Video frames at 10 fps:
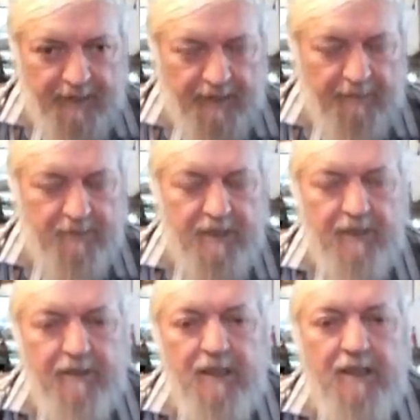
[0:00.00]
That was the
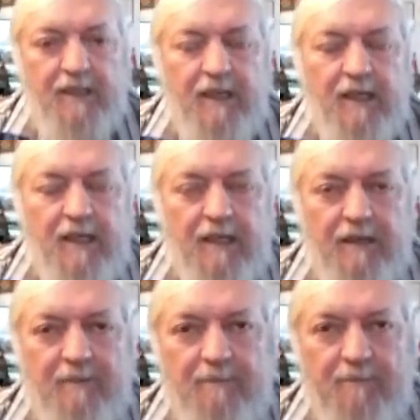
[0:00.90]
only
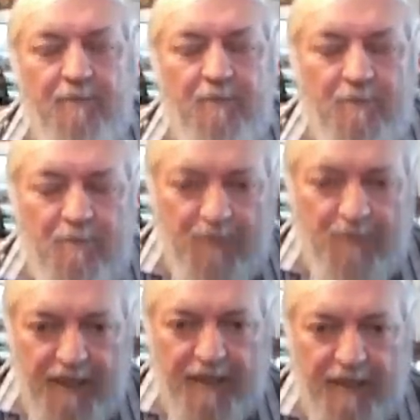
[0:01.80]

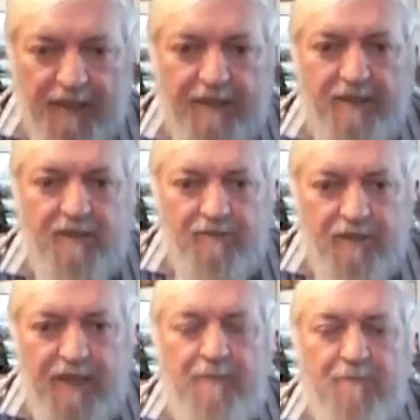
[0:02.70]
predicted,
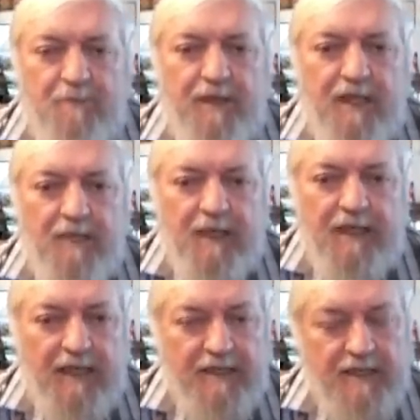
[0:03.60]
ready, prepared, but
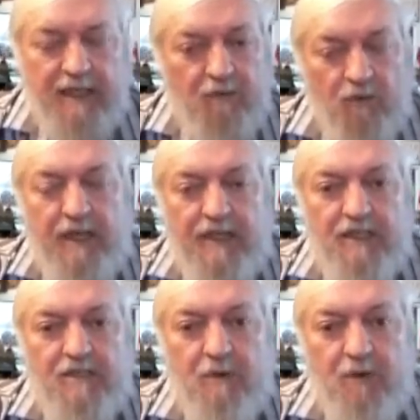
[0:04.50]
as I say, in all
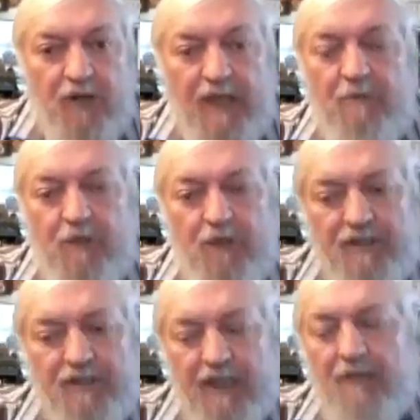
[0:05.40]
cases, we were ready, we knew
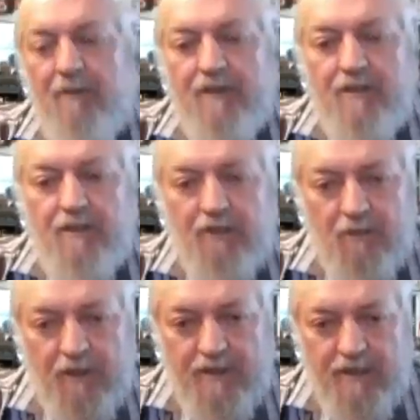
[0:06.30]
exactly where the target
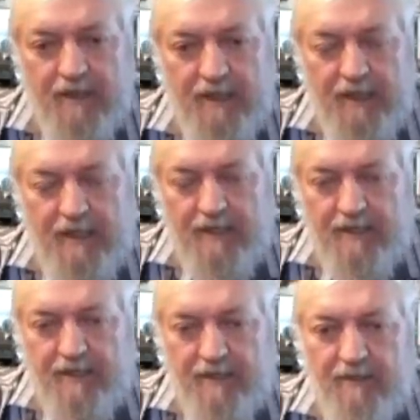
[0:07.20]
was.
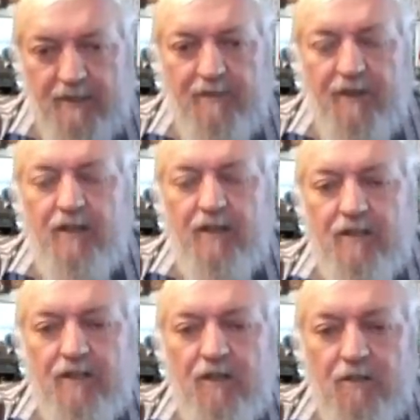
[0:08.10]
So it is a very
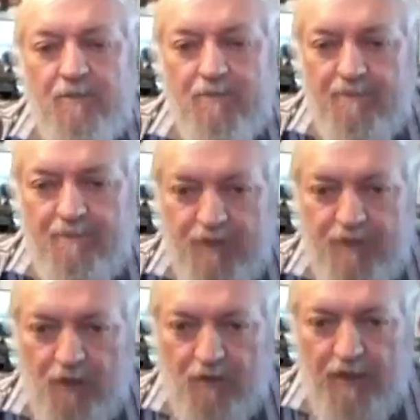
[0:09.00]
controlled
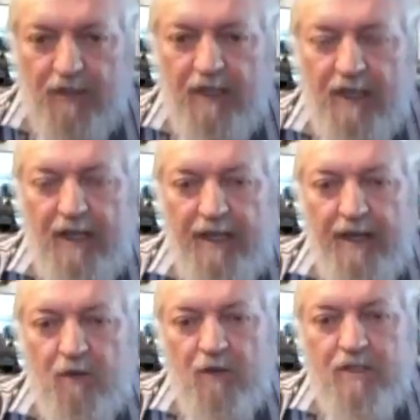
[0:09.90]
thing. And
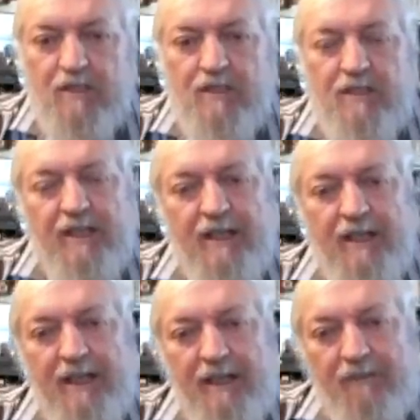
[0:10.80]
it wasn't,
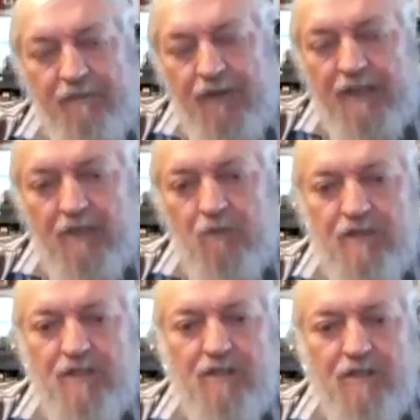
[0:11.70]
in fact, it
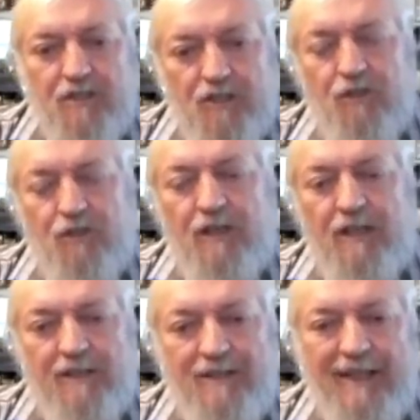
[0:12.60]
wasn't to destroy
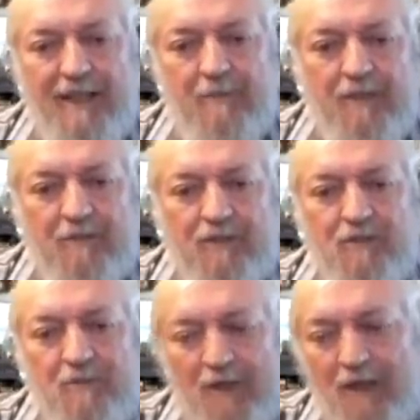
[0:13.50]
the enemy, it was
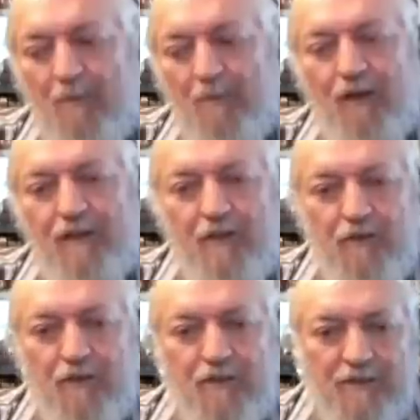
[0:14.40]
to block their
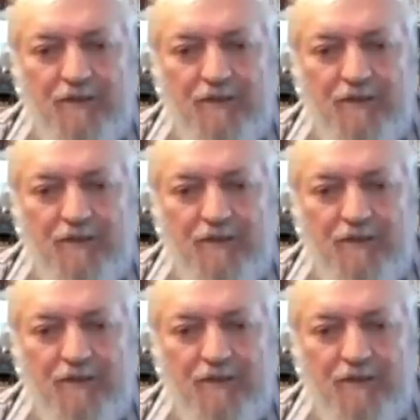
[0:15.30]
route,